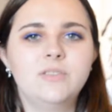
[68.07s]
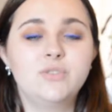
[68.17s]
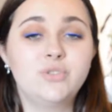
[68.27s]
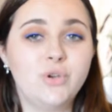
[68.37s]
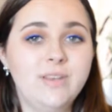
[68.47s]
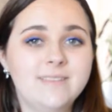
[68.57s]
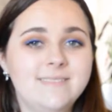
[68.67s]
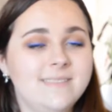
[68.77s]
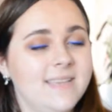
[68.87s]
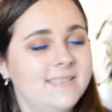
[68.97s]
to join
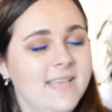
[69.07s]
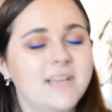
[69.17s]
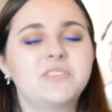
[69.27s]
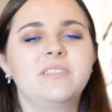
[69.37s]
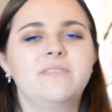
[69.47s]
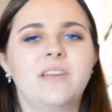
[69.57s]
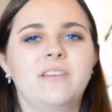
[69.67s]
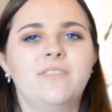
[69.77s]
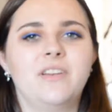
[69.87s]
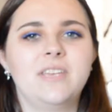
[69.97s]
us is actually
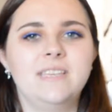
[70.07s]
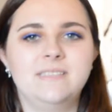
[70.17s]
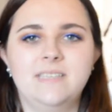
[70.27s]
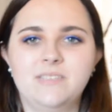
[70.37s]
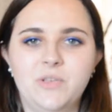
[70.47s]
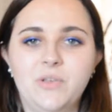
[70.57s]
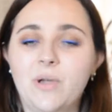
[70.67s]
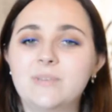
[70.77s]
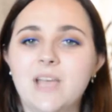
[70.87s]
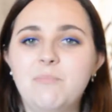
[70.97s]
very very easy. So you
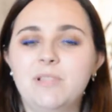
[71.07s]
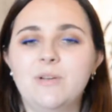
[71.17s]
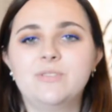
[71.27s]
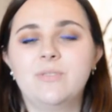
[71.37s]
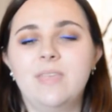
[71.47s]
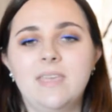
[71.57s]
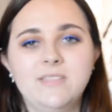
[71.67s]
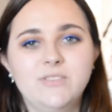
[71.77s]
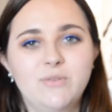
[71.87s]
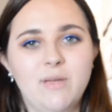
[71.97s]
go down below to the
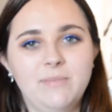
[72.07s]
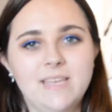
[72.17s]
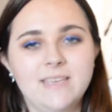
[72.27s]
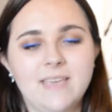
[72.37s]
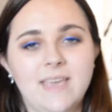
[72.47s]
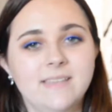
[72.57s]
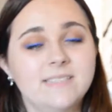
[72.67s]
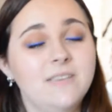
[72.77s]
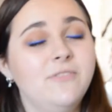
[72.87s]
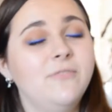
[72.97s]
Instagram link and
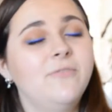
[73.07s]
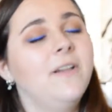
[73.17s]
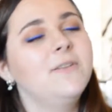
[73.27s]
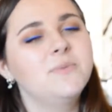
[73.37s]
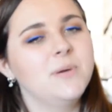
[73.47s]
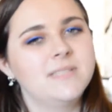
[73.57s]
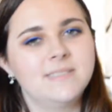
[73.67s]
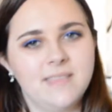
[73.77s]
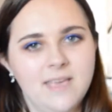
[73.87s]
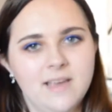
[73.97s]
if you follow us
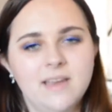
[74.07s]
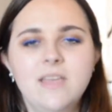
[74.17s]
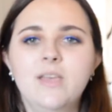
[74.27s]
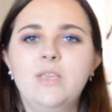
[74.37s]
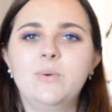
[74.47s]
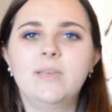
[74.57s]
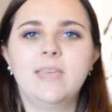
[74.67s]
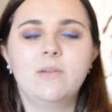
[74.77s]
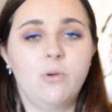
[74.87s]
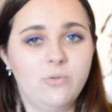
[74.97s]
there, you will
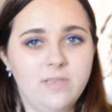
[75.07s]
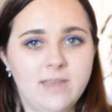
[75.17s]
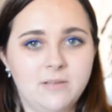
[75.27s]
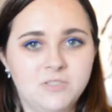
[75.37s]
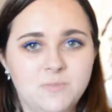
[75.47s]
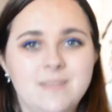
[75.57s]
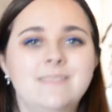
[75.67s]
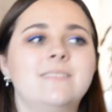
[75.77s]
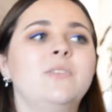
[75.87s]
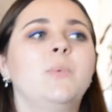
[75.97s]
get all the
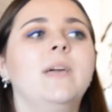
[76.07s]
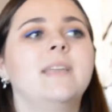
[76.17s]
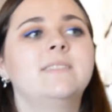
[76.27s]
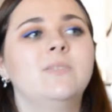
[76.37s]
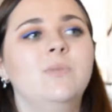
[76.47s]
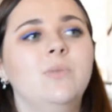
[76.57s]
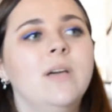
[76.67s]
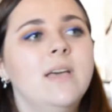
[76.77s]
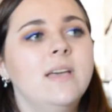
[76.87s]
announcements. You will get to